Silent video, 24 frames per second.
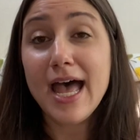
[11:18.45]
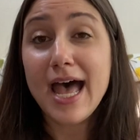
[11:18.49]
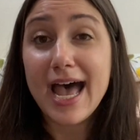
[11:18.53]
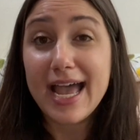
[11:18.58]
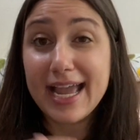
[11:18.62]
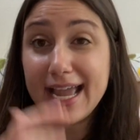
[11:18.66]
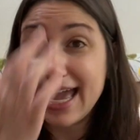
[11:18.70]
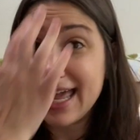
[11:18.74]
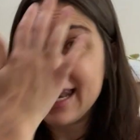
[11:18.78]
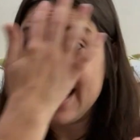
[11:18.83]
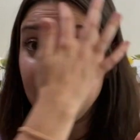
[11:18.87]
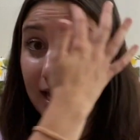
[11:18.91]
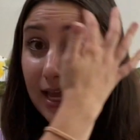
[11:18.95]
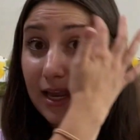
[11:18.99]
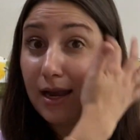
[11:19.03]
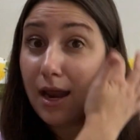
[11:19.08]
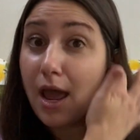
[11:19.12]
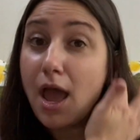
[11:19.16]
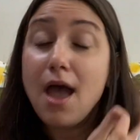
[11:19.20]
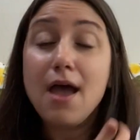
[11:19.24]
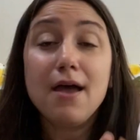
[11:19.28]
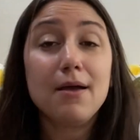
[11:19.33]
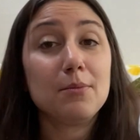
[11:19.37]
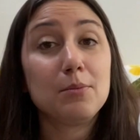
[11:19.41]
Again,
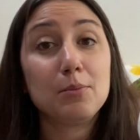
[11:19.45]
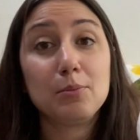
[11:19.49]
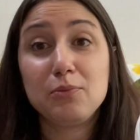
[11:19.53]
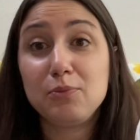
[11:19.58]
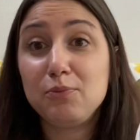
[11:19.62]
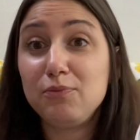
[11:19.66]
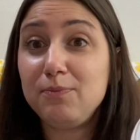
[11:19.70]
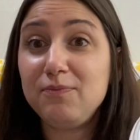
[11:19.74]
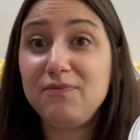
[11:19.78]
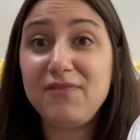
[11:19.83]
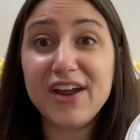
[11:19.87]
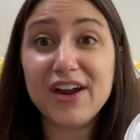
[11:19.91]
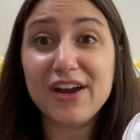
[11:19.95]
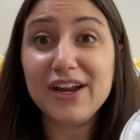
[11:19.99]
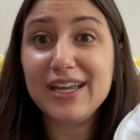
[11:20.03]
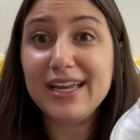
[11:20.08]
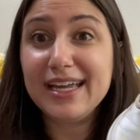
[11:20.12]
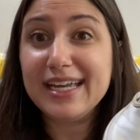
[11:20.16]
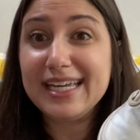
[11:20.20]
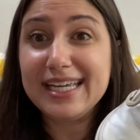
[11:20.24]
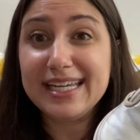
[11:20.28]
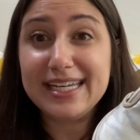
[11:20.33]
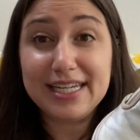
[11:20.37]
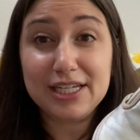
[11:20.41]
in very
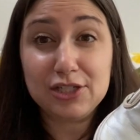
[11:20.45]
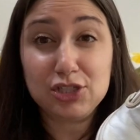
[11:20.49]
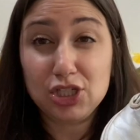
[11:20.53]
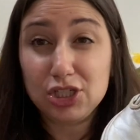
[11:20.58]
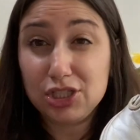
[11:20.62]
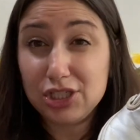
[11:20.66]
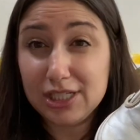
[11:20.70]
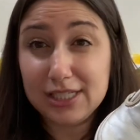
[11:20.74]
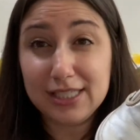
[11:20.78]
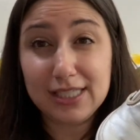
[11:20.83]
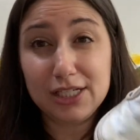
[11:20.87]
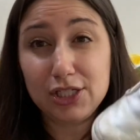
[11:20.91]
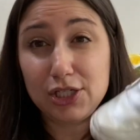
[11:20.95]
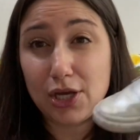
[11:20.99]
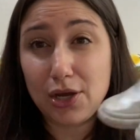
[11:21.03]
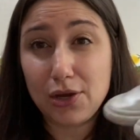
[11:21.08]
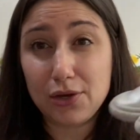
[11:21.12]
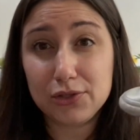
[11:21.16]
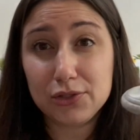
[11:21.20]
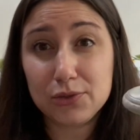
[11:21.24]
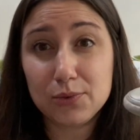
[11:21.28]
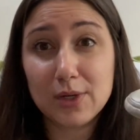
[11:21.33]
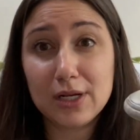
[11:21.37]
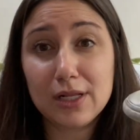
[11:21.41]
good condition, just the
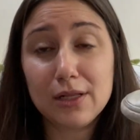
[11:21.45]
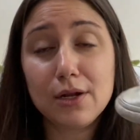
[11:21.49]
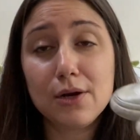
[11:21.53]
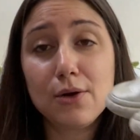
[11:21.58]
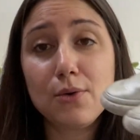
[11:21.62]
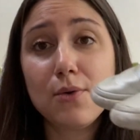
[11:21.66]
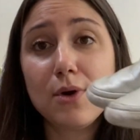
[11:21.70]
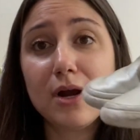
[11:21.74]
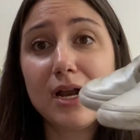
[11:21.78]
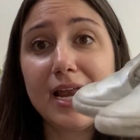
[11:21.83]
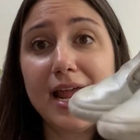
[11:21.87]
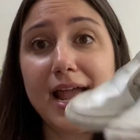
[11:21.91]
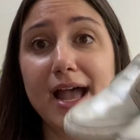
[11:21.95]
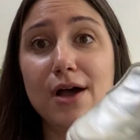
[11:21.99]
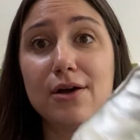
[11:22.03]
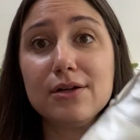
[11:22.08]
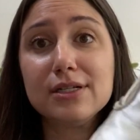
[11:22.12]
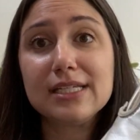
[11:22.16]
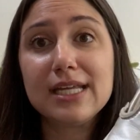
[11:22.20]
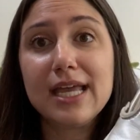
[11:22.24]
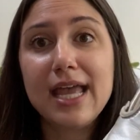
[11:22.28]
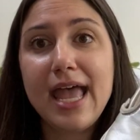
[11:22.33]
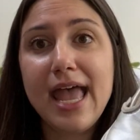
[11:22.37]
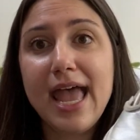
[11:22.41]
toes were a little worn
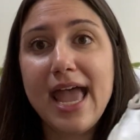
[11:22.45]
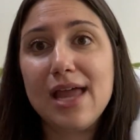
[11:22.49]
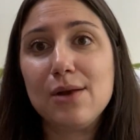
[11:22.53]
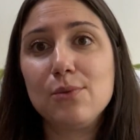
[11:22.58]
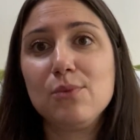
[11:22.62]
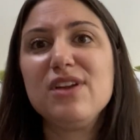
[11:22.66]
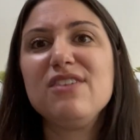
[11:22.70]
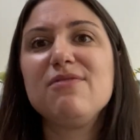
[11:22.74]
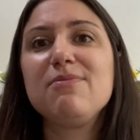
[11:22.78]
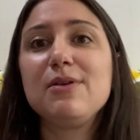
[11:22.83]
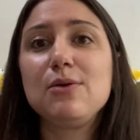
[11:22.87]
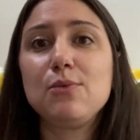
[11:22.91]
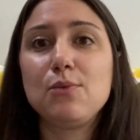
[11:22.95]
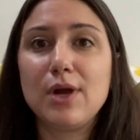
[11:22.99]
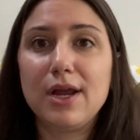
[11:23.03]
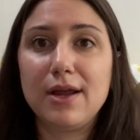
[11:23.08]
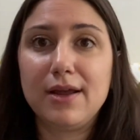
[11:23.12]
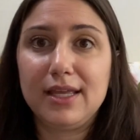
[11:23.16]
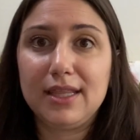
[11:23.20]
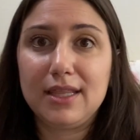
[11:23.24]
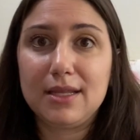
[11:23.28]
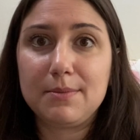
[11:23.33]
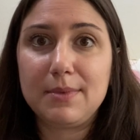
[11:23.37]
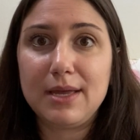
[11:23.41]
out, and we've been
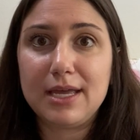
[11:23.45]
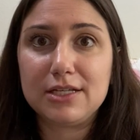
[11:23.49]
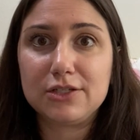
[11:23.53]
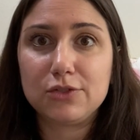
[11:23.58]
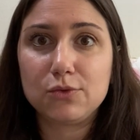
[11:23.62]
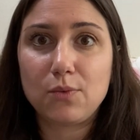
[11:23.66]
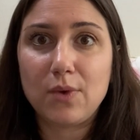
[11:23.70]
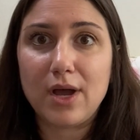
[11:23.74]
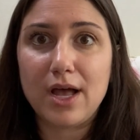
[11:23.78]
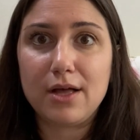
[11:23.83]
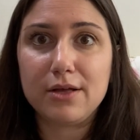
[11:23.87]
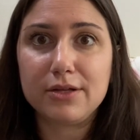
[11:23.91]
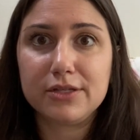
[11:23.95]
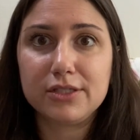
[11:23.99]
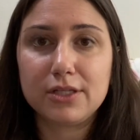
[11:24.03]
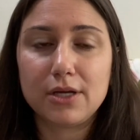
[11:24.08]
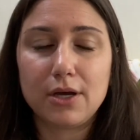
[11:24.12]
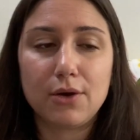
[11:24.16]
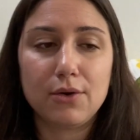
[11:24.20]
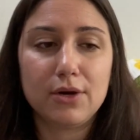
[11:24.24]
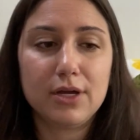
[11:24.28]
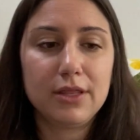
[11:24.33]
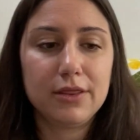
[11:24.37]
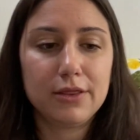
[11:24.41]
wearing them as well,
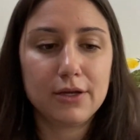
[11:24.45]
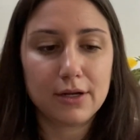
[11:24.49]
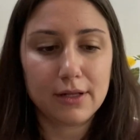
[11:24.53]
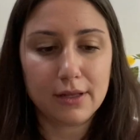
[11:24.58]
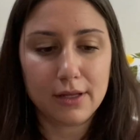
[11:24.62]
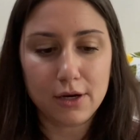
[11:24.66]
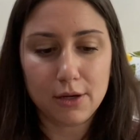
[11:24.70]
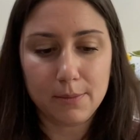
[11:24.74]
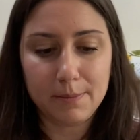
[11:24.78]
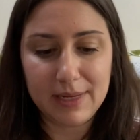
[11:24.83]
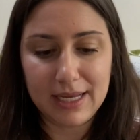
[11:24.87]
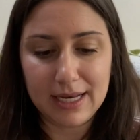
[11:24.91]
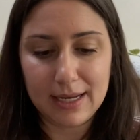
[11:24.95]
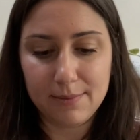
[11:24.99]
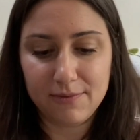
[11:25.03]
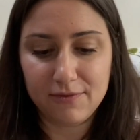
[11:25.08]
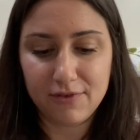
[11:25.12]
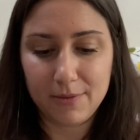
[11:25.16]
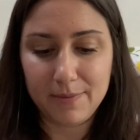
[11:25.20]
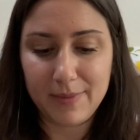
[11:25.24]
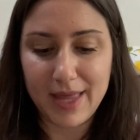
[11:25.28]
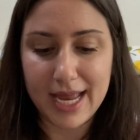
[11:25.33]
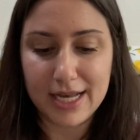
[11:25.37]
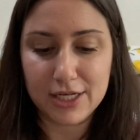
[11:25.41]
so they're a little beat up
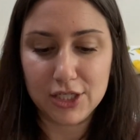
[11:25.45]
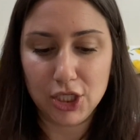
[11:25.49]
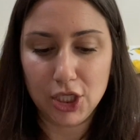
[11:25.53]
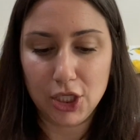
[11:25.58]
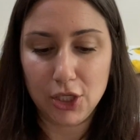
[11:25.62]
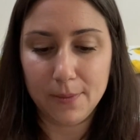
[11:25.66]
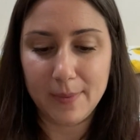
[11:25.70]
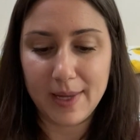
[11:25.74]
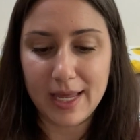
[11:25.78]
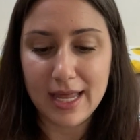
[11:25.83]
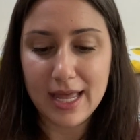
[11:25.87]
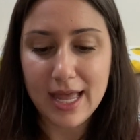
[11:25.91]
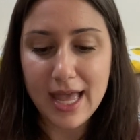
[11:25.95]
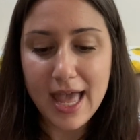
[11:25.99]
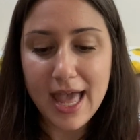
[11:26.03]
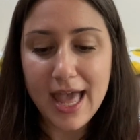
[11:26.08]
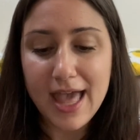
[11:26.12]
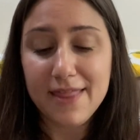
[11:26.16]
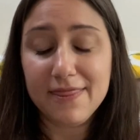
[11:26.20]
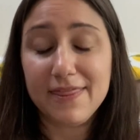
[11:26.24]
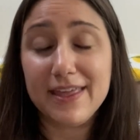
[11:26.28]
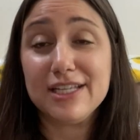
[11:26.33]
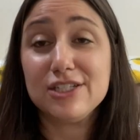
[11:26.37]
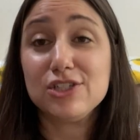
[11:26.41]
from that too, but
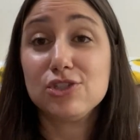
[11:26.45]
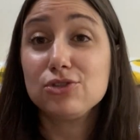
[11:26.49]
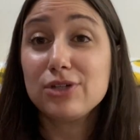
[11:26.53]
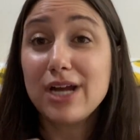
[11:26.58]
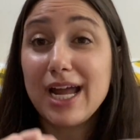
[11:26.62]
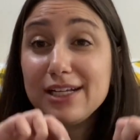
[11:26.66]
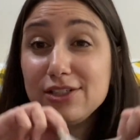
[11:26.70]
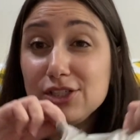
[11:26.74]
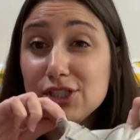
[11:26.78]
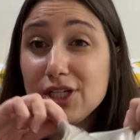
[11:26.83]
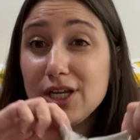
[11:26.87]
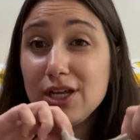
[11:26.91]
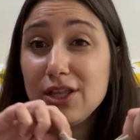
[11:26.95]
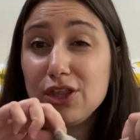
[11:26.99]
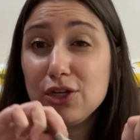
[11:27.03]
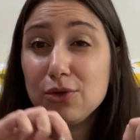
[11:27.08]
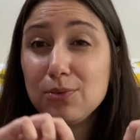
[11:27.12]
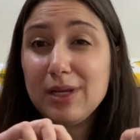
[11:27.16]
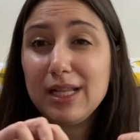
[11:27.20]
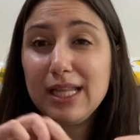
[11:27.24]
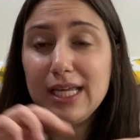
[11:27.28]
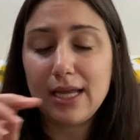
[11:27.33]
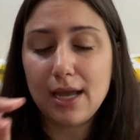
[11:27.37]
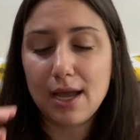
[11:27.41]
they stretch, they're
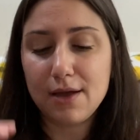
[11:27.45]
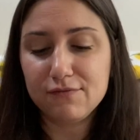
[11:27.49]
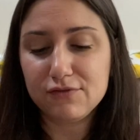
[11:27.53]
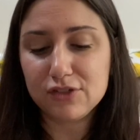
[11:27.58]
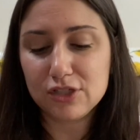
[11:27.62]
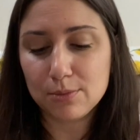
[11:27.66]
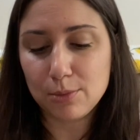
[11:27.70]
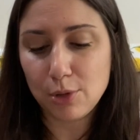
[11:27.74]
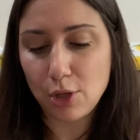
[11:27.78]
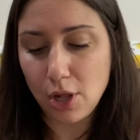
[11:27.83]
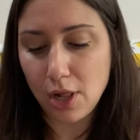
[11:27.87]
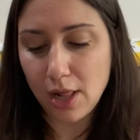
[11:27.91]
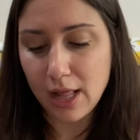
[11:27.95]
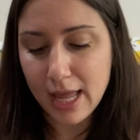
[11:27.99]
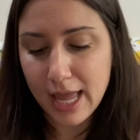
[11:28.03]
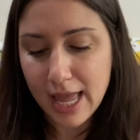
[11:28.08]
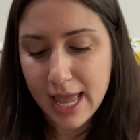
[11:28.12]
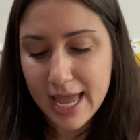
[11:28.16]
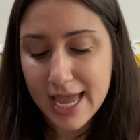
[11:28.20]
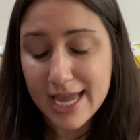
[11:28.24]
really comfortable.